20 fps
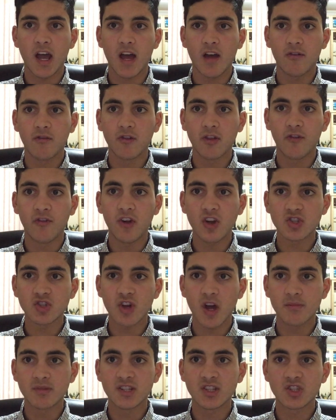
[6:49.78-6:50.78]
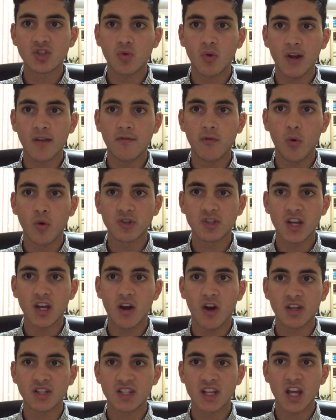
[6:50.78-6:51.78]
for the first time since 2014,
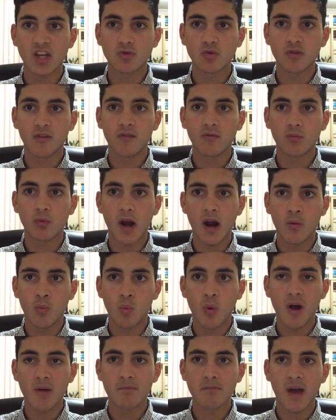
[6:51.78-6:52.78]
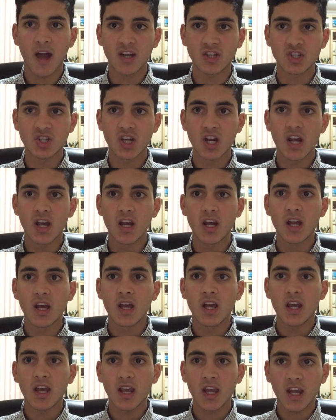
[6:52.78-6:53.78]
I scheduled a round 1 match
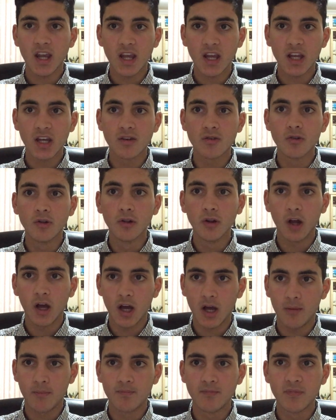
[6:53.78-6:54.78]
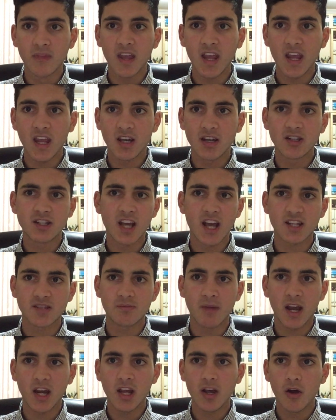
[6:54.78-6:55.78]
in
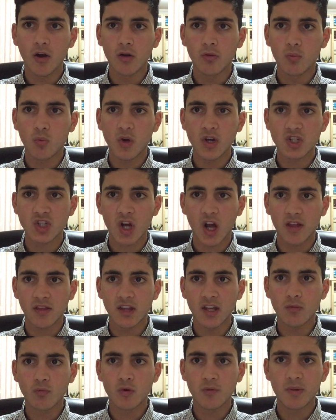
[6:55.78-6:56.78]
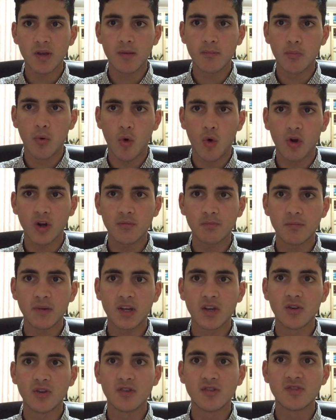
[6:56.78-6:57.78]
Tasmania, which I think would be important
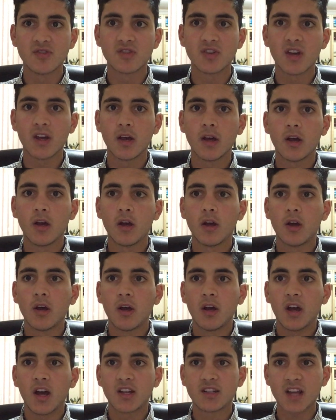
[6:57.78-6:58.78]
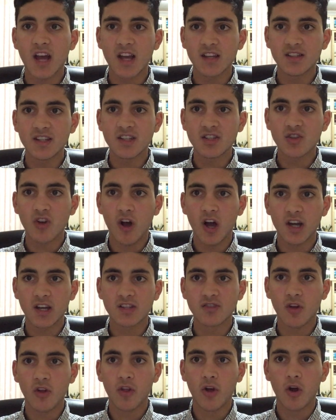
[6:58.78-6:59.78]
because a Tassie side
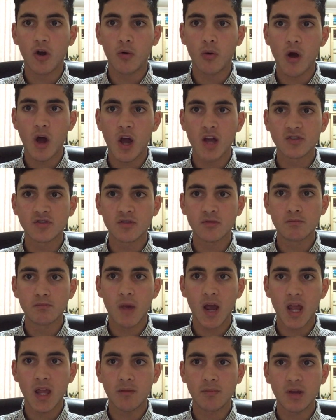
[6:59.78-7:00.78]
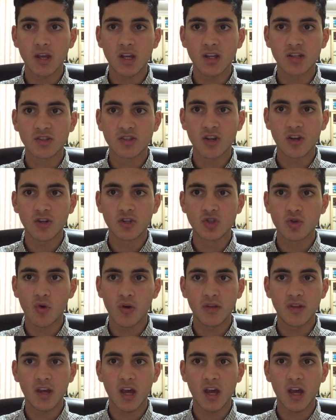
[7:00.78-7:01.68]
is on the horizon. Maybe it's going to join the